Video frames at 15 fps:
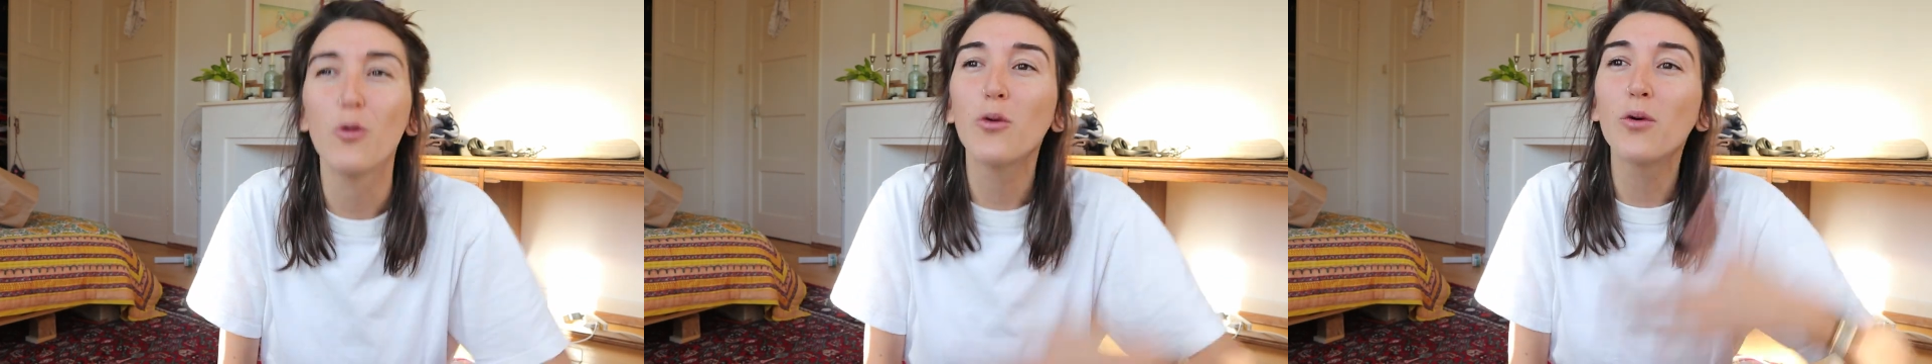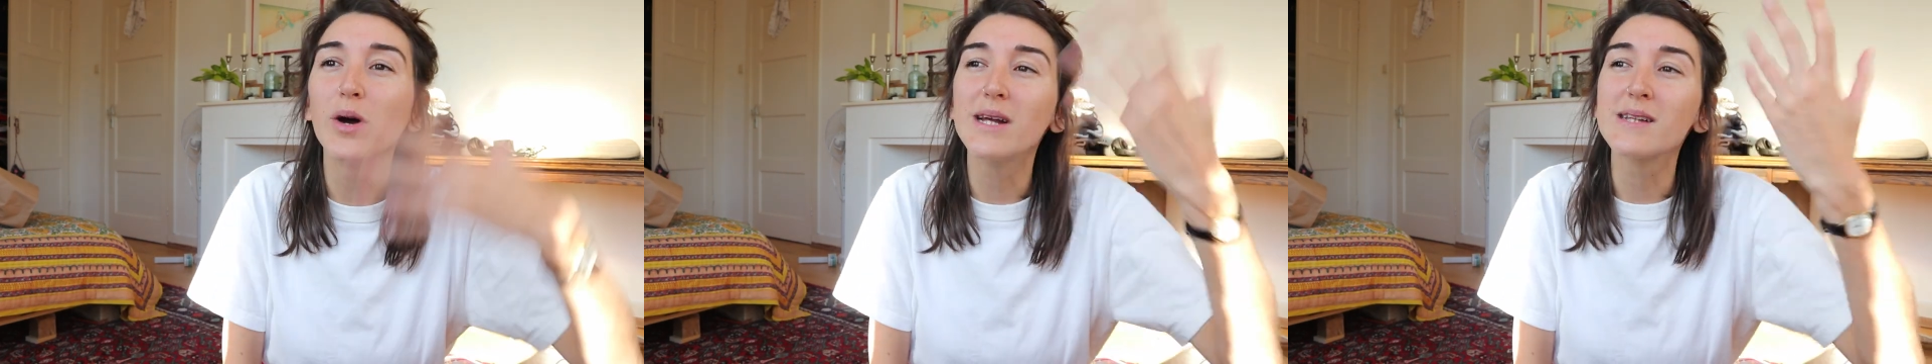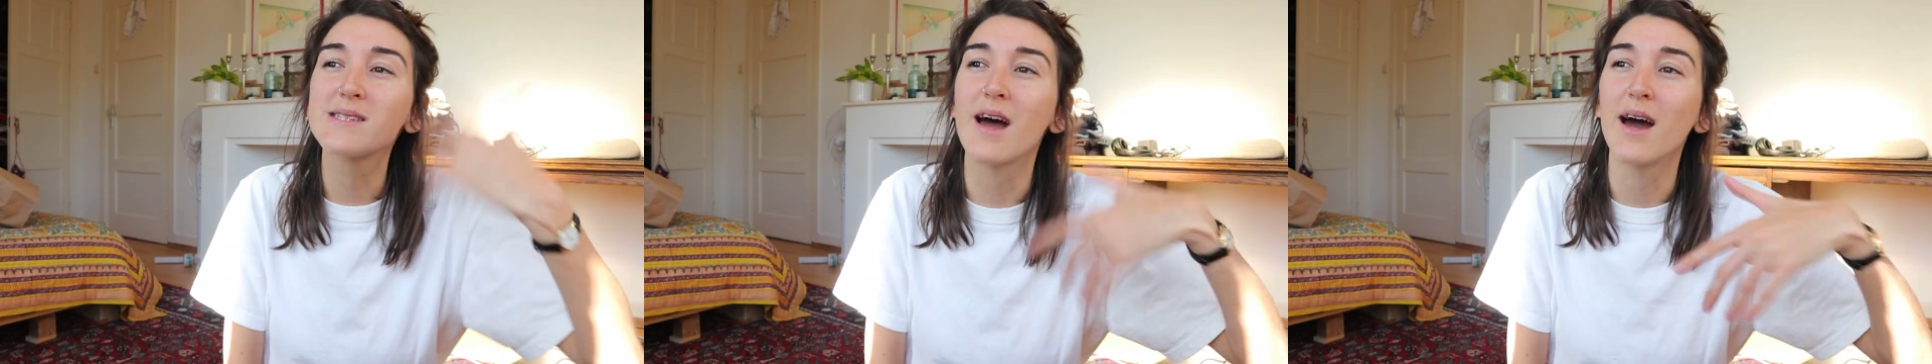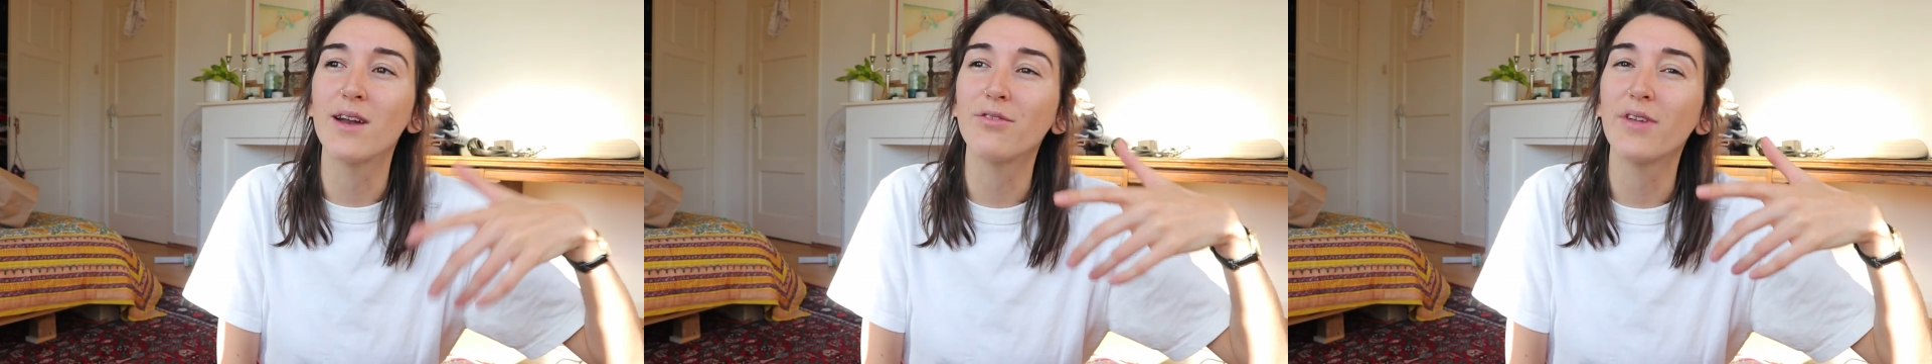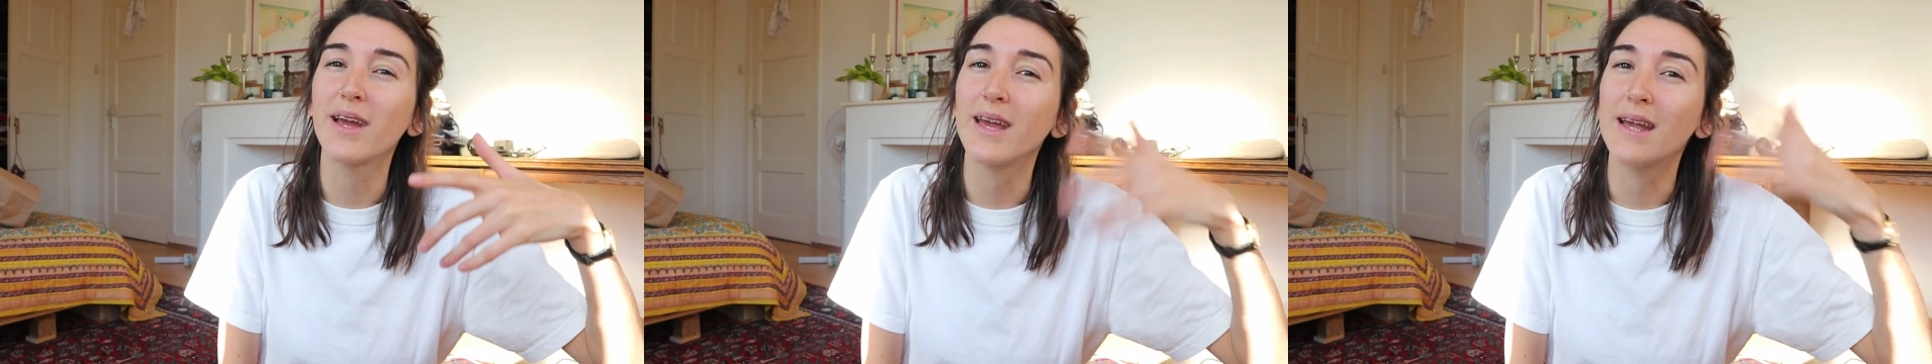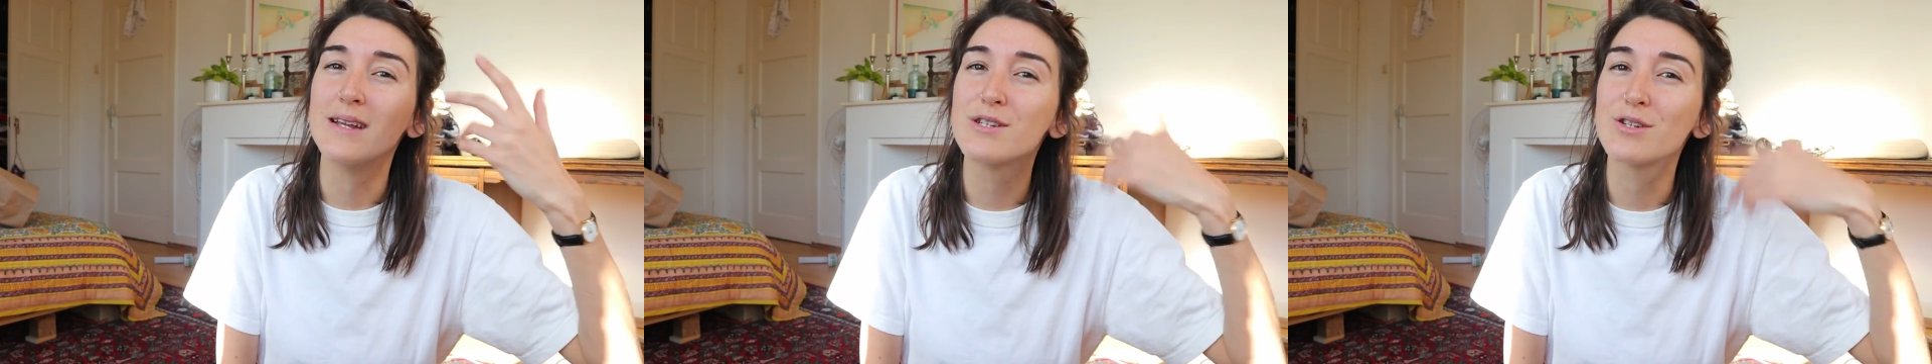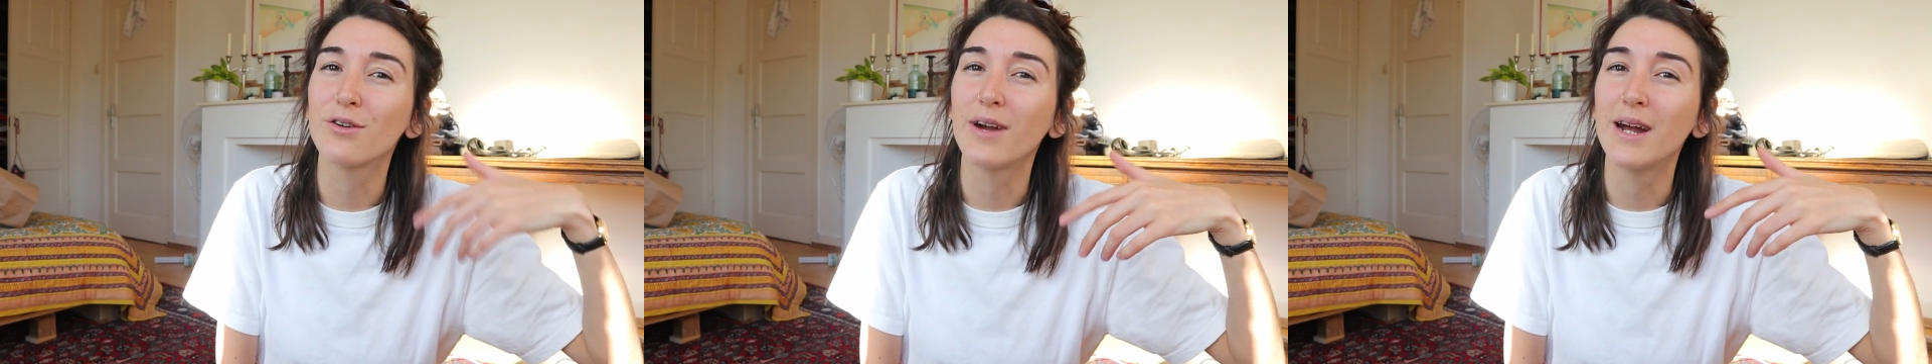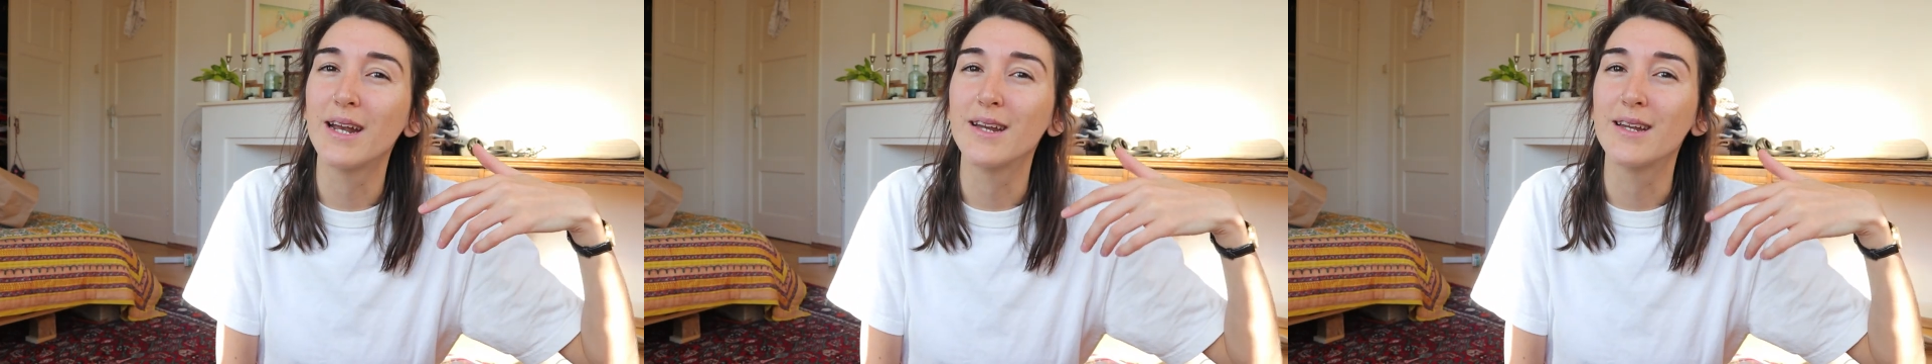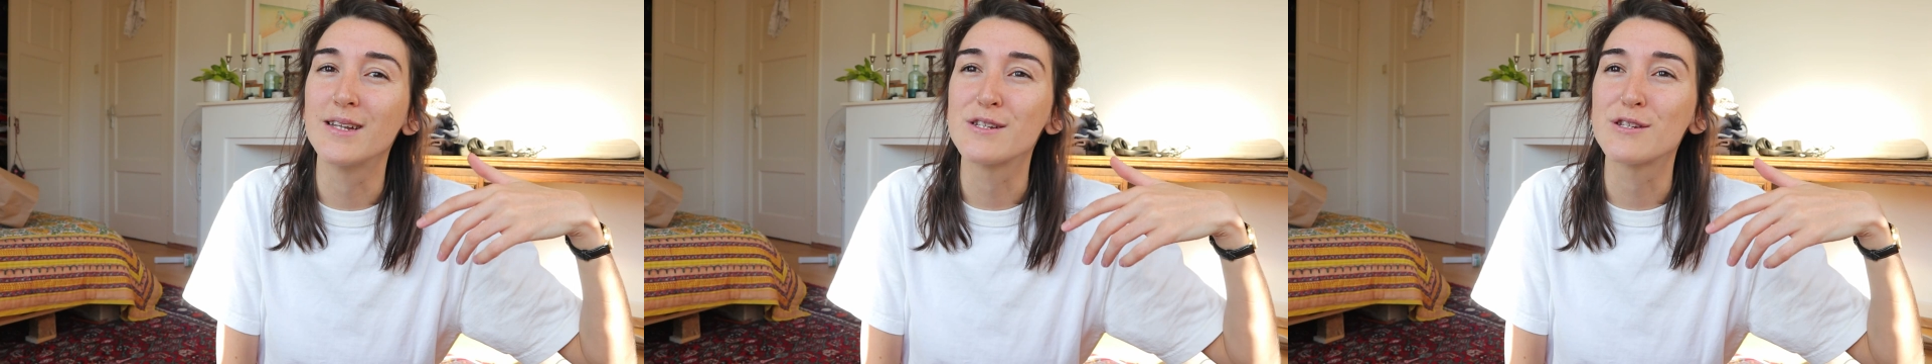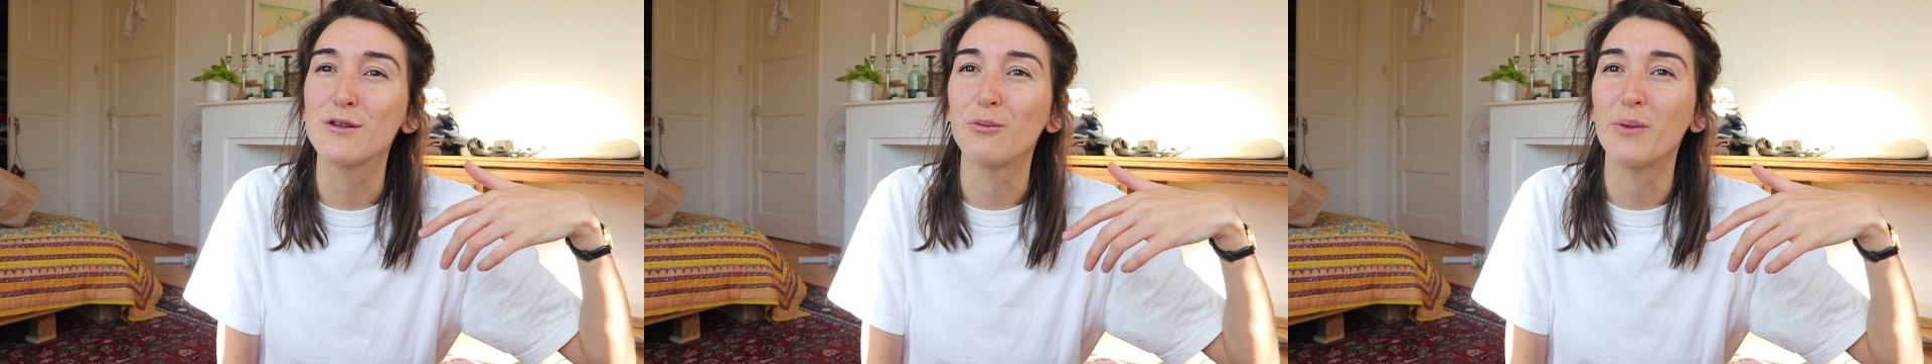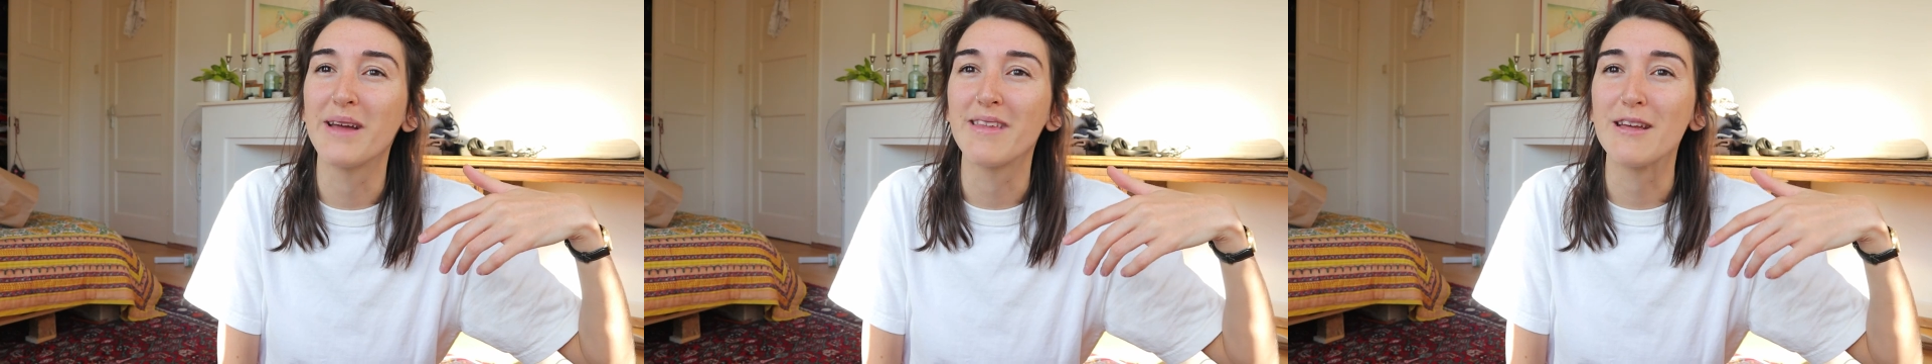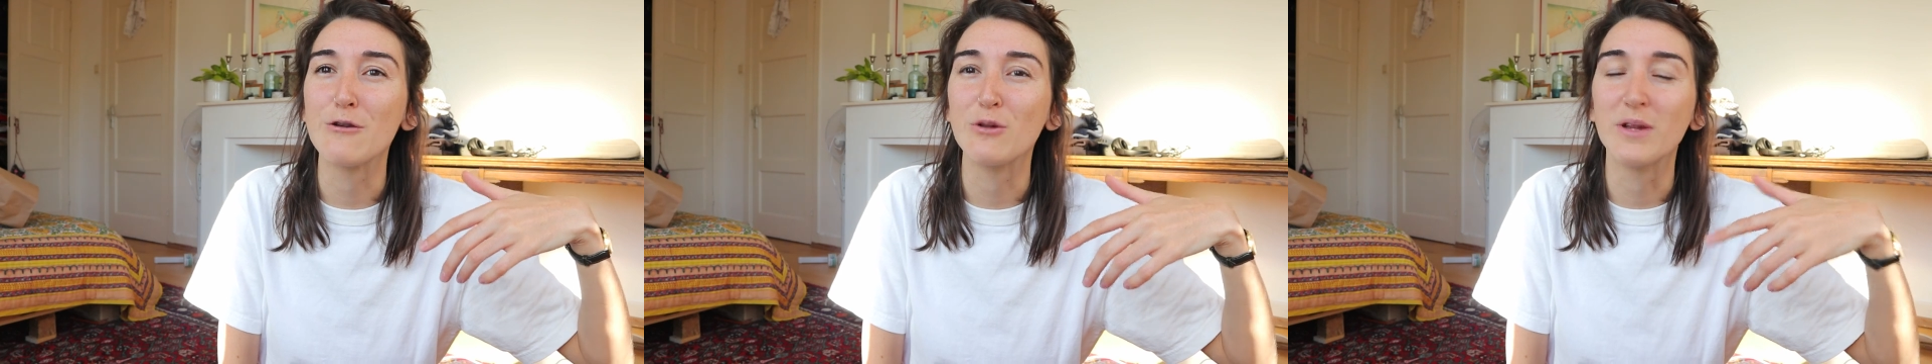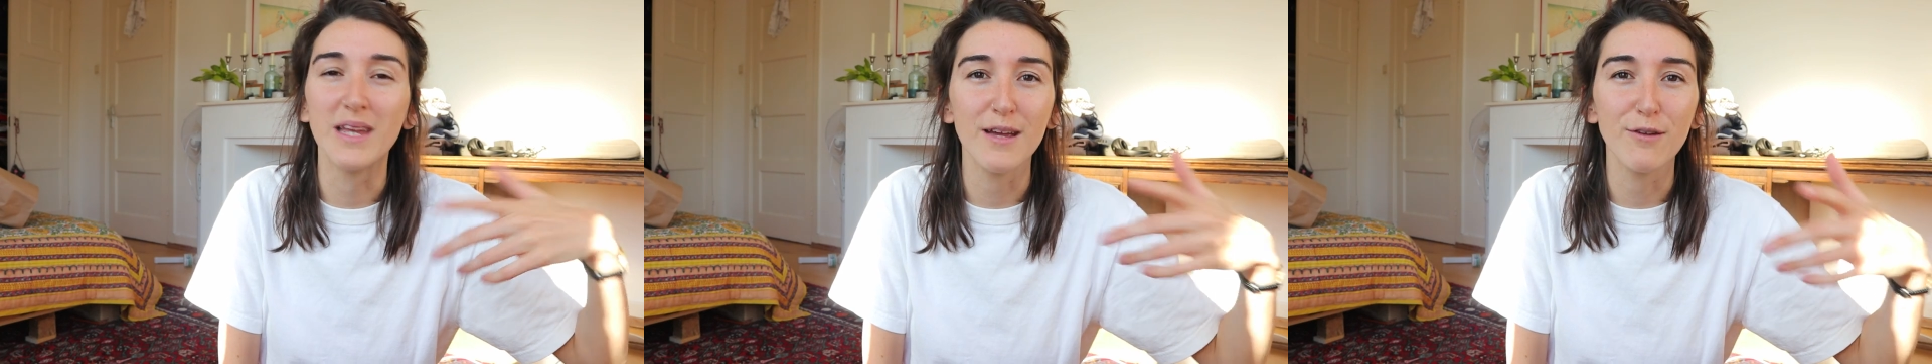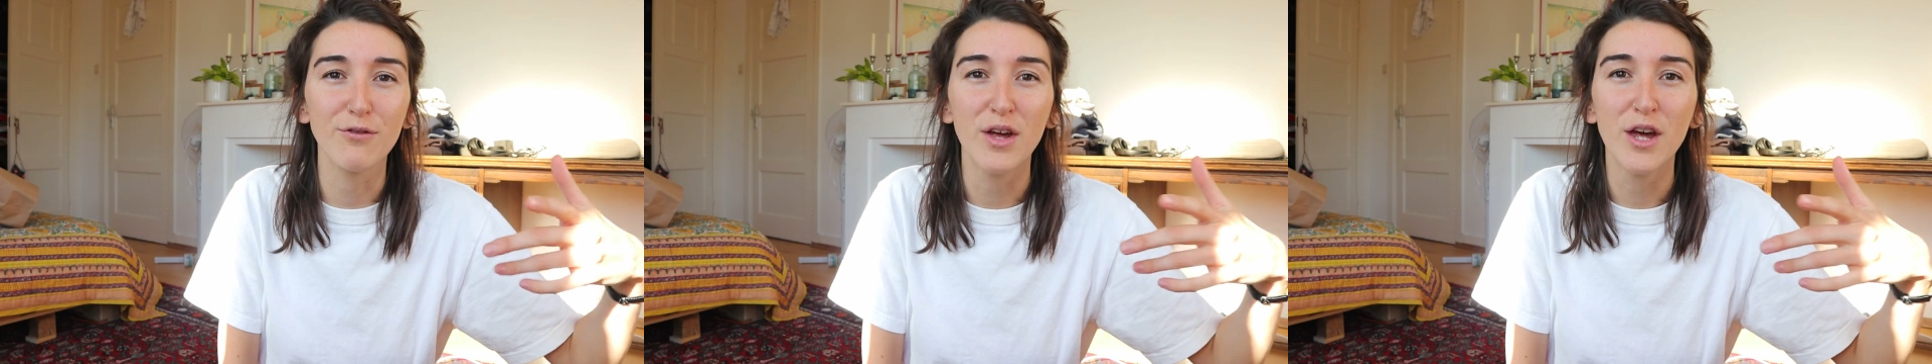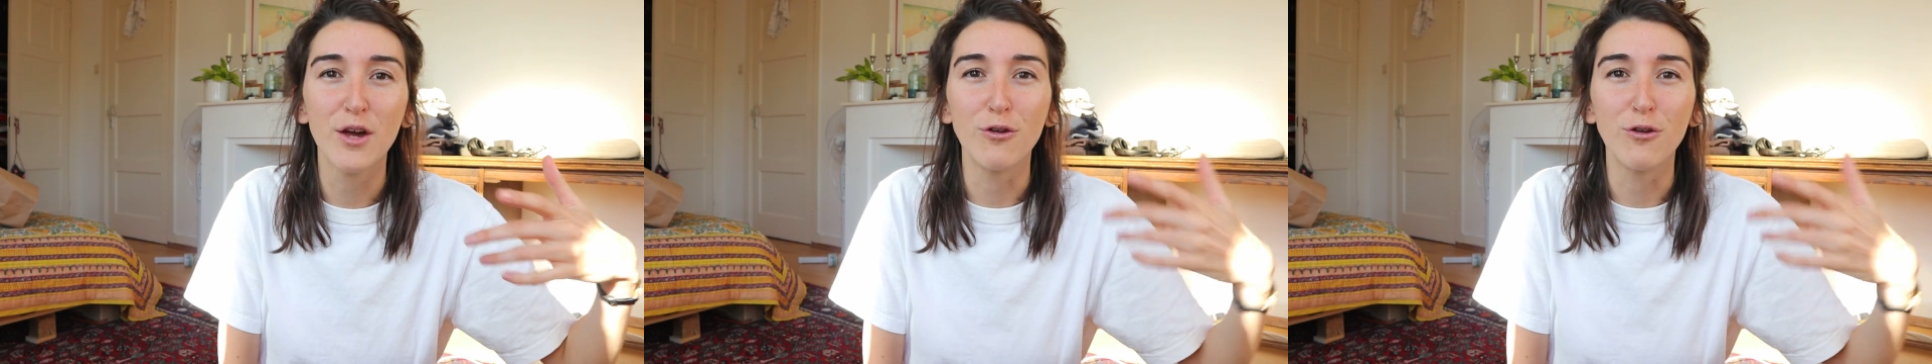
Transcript: or it's kind of like integrated into the way that you live.